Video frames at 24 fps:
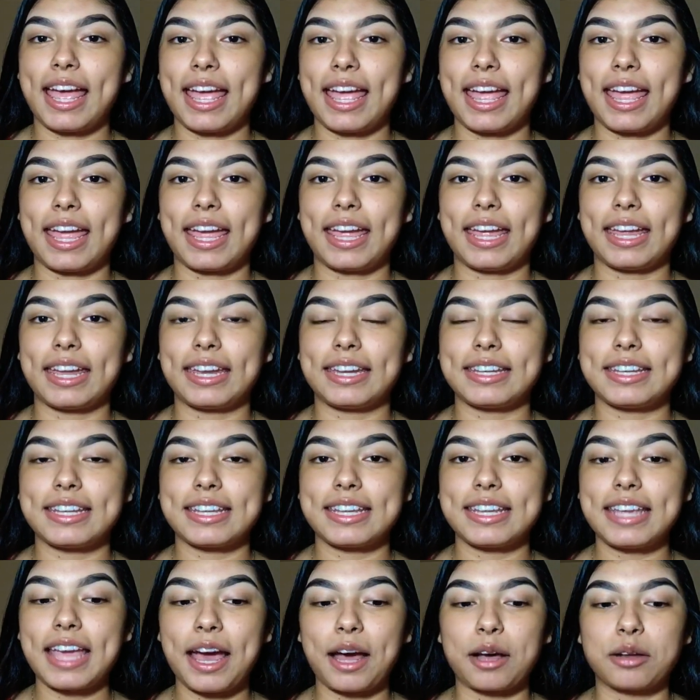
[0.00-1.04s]
And
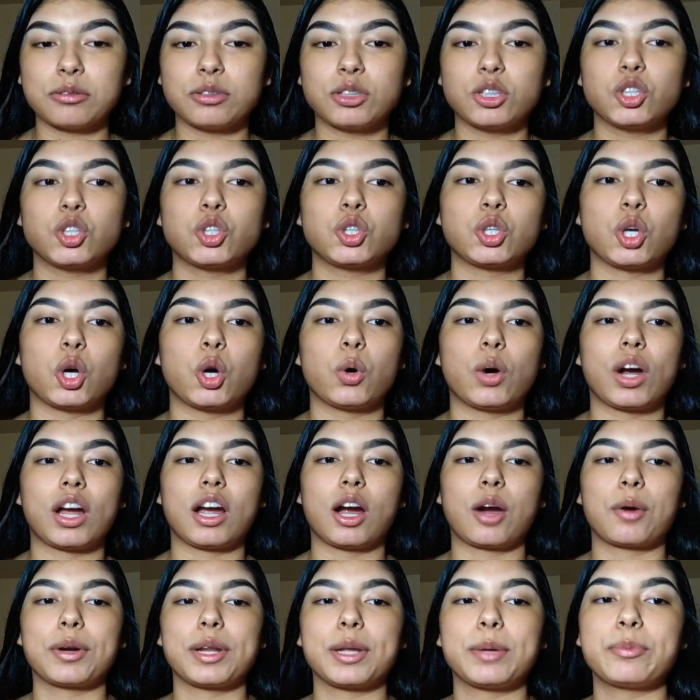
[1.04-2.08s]
yeah, so
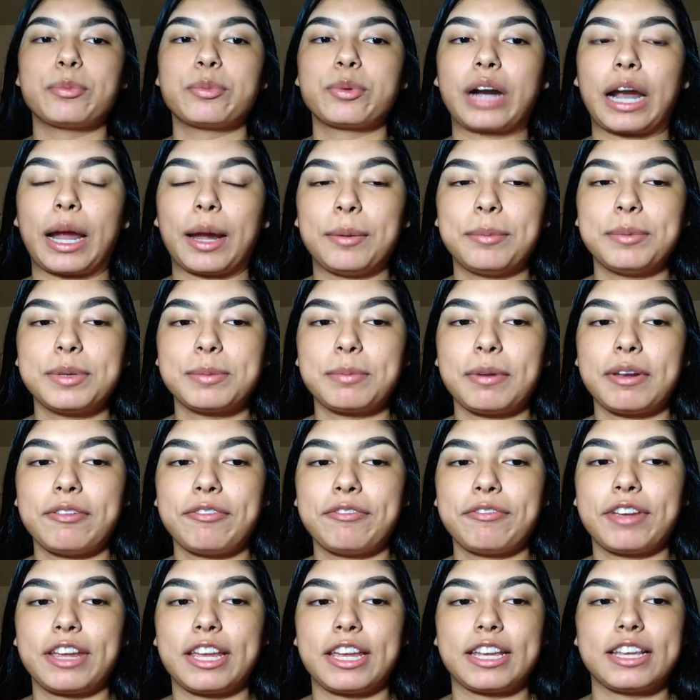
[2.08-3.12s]
I already primed my
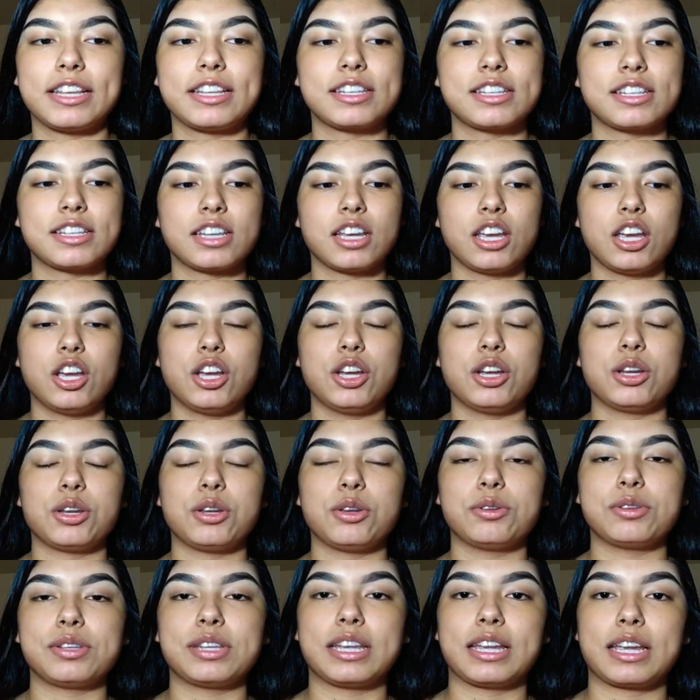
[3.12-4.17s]
face
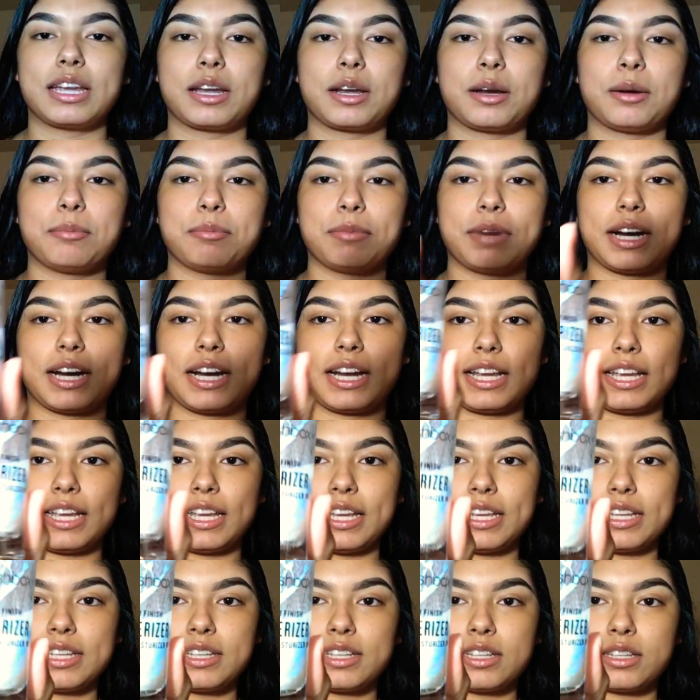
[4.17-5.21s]
using
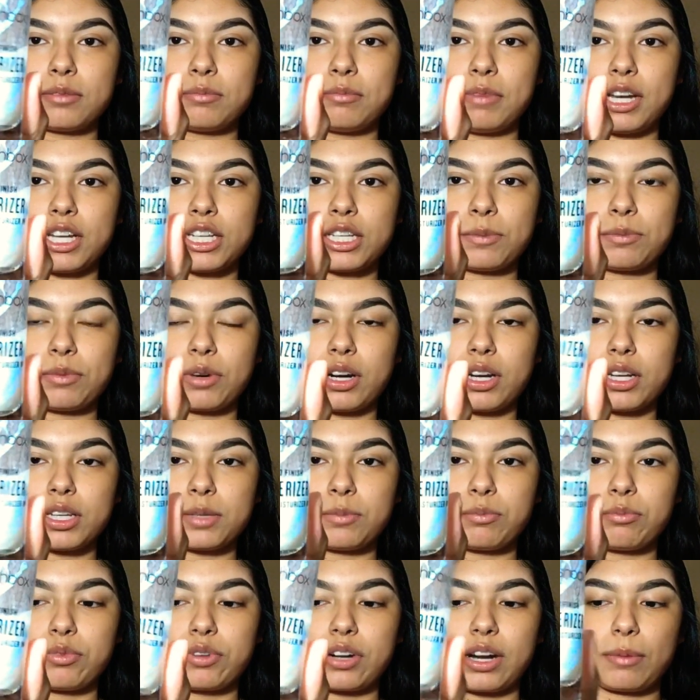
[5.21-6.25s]
my
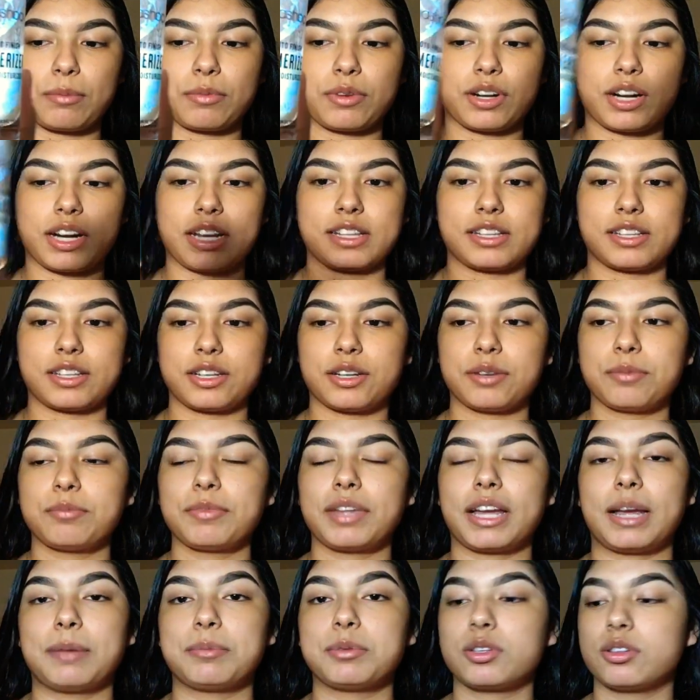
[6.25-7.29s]
Smashbox Primerizer.
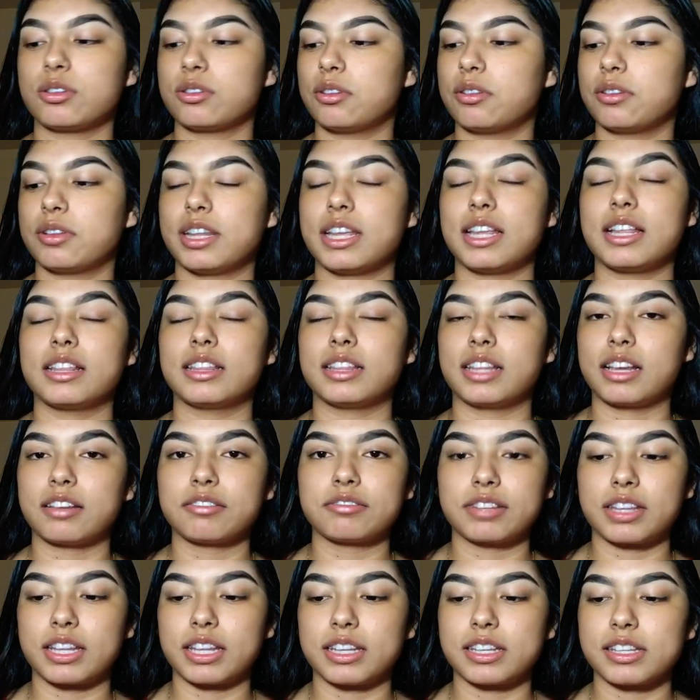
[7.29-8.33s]
I absolutely
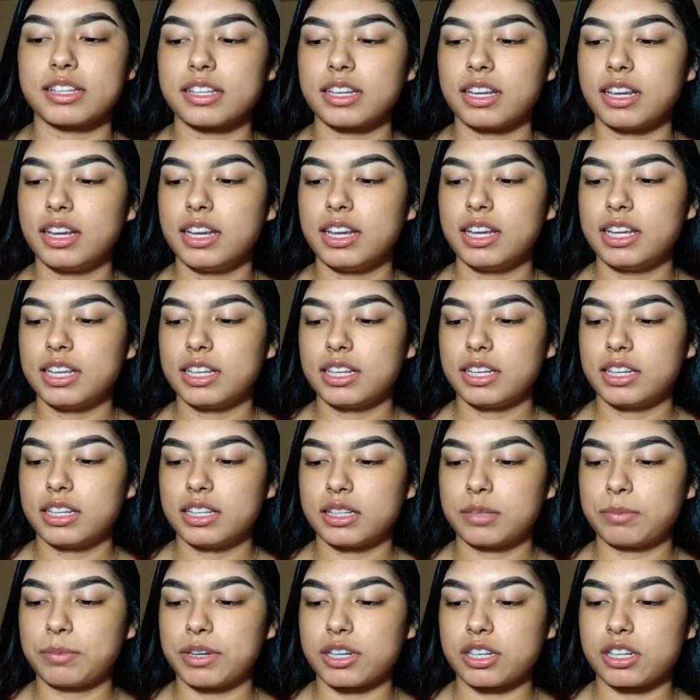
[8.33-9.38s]
love this,
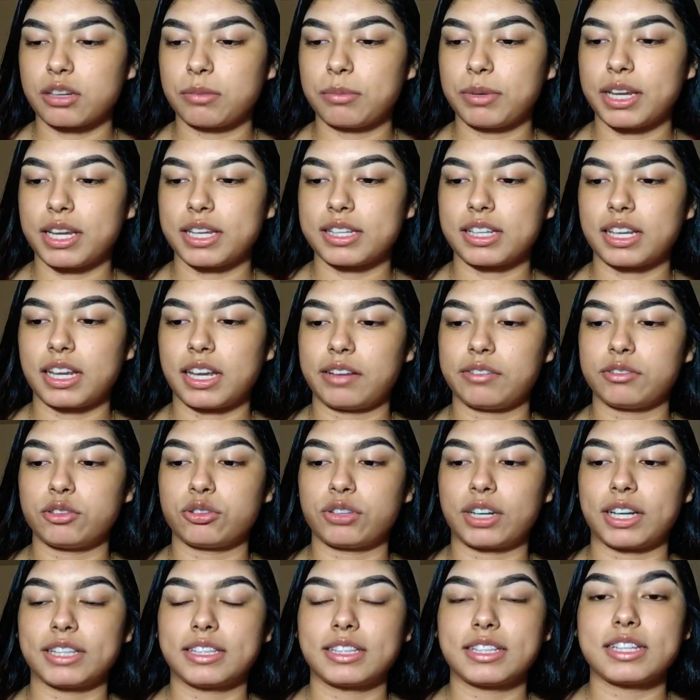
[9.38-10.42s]
especially because I have
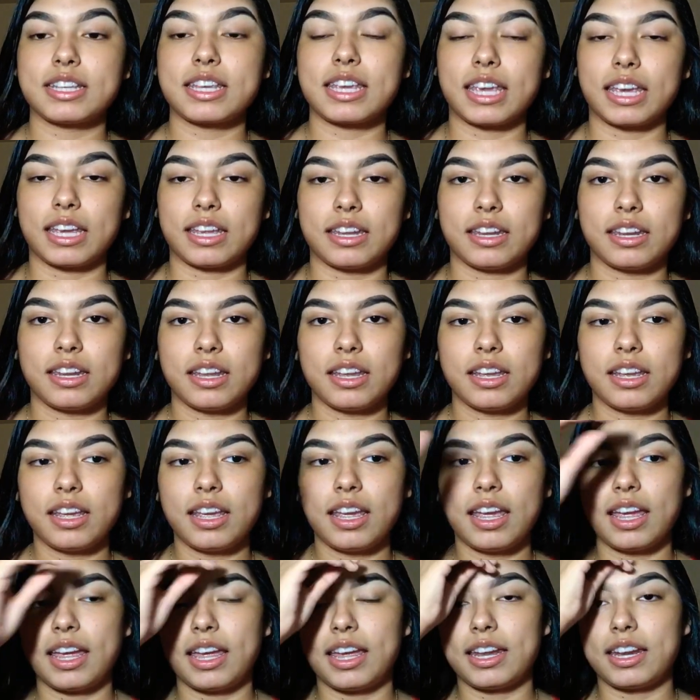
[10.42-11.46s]
dry skin,
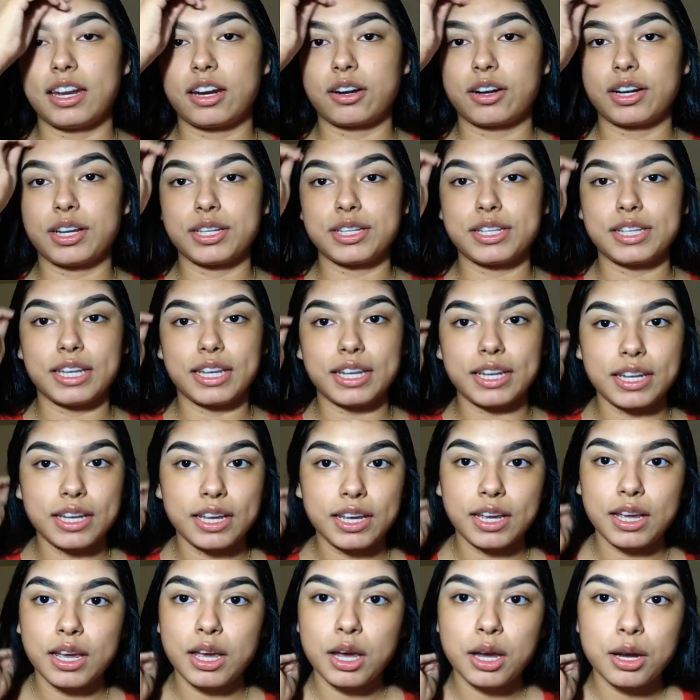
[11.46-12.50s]
and I already did
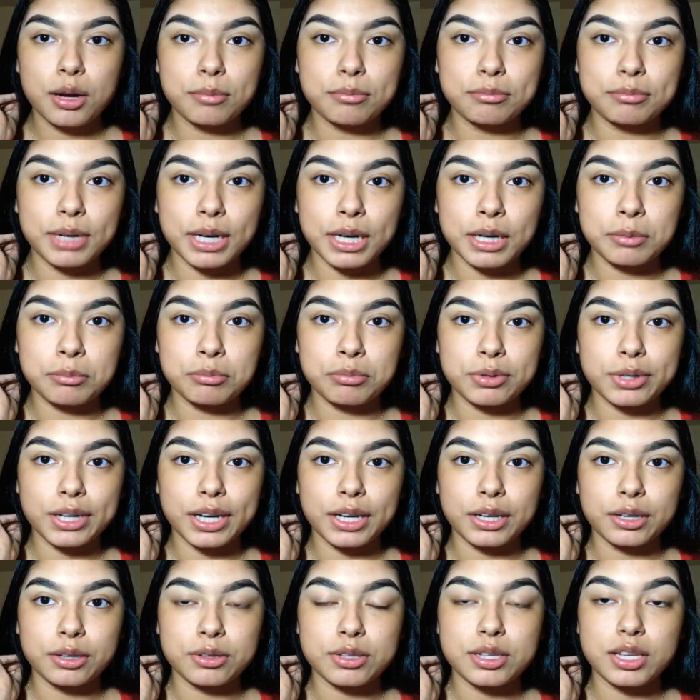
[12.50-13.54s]
my
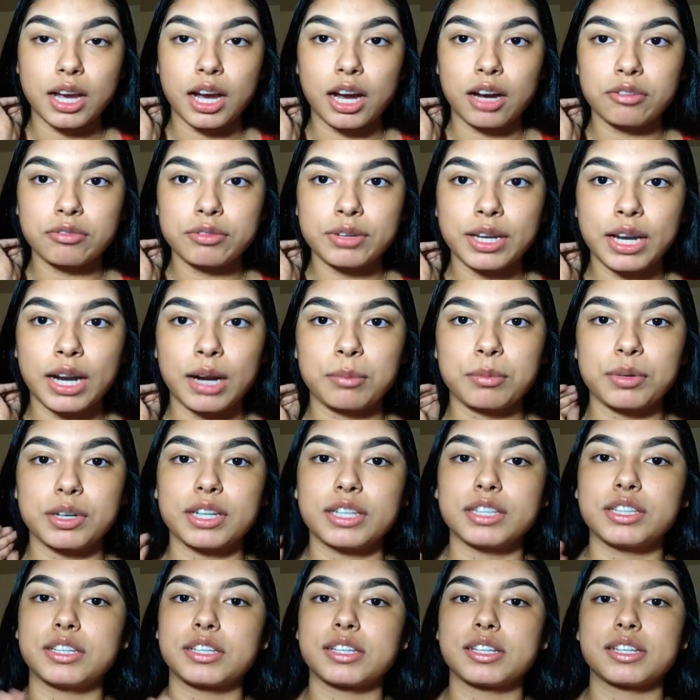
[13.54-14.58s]
brows off
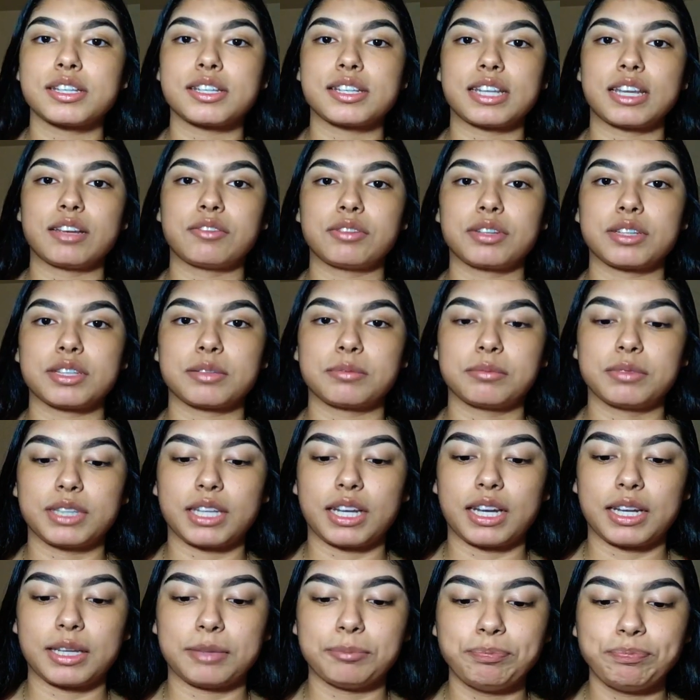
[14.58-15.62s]
camera just to save us some
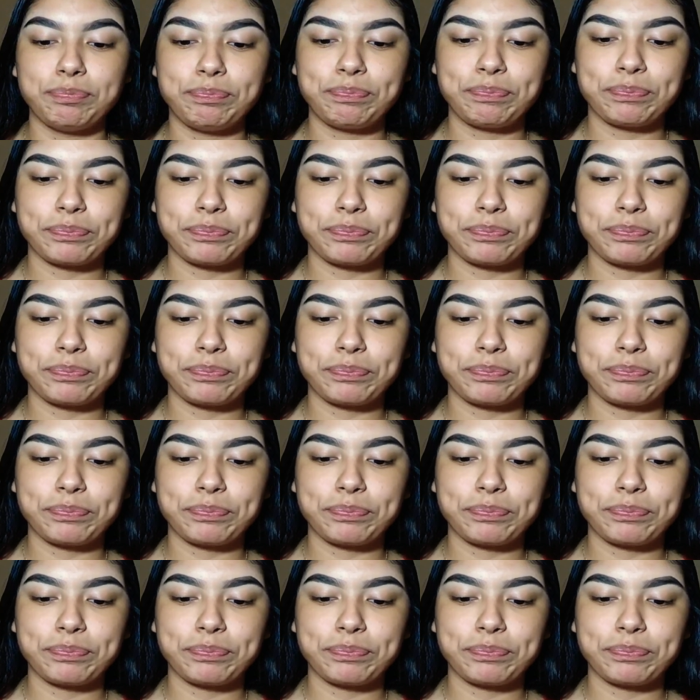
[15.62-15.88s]
time.